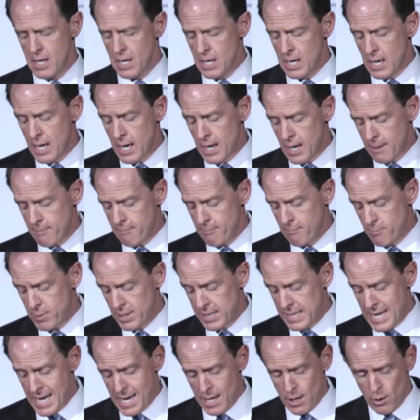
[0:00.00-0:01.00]

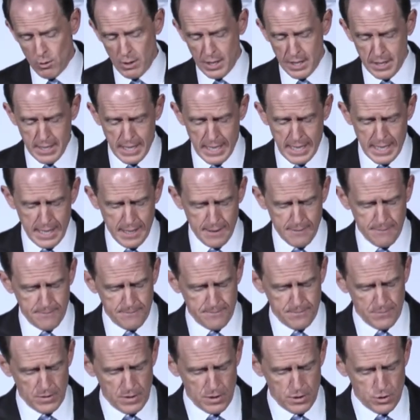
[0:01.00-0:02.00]
But not only that,
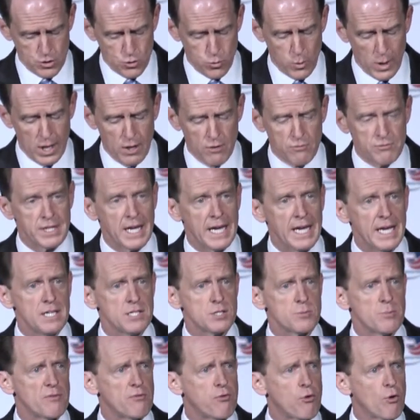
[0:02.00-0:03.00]
12 days
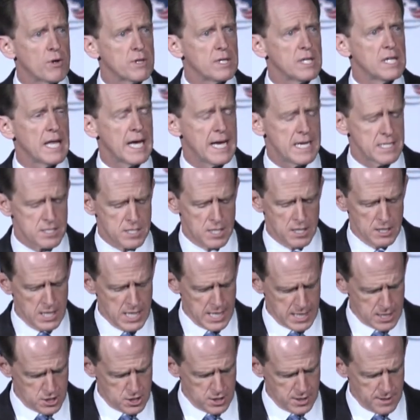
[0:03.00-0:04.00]
before the last
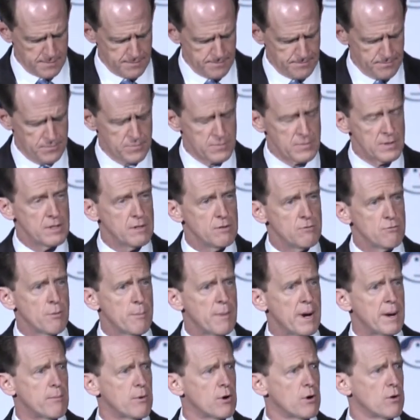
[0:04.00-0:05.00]
election,
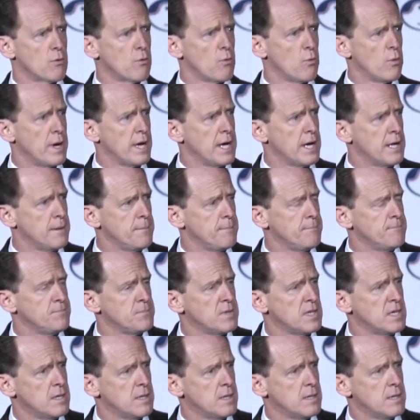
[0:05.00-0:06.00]
remember when
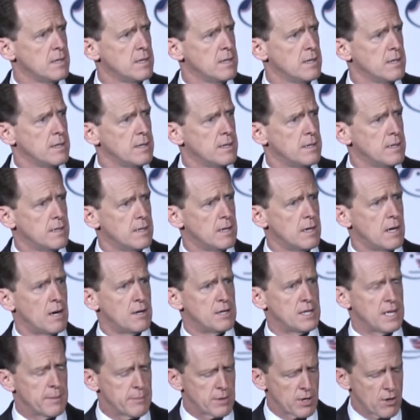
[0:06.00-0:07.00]
our
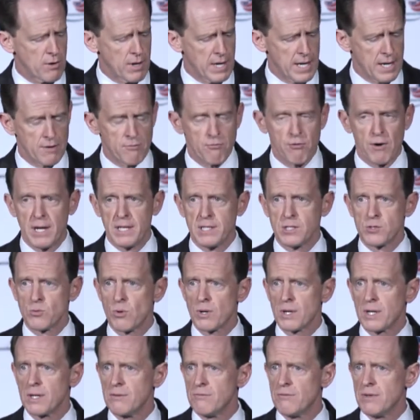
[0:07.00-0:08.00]
Democratic friends were
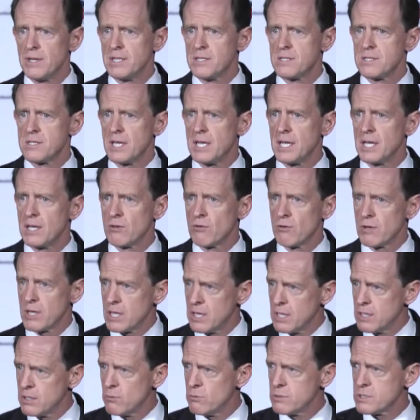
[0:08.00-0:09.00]
convinced that Hillary
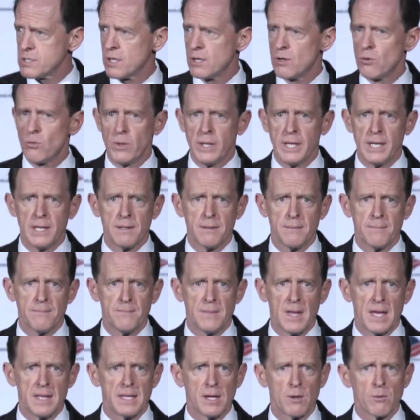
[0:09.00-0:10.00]
Clinton was going to win
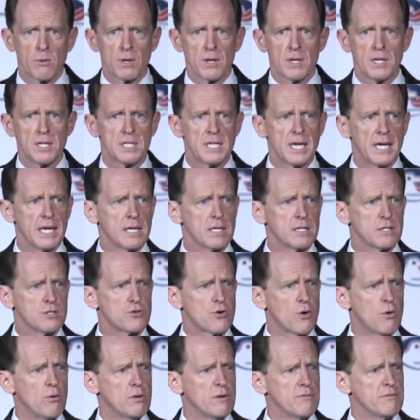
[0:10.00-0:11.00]
and they were going to take
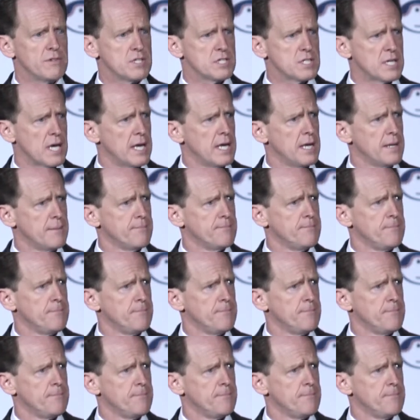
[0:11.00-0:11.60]
control of the Senate,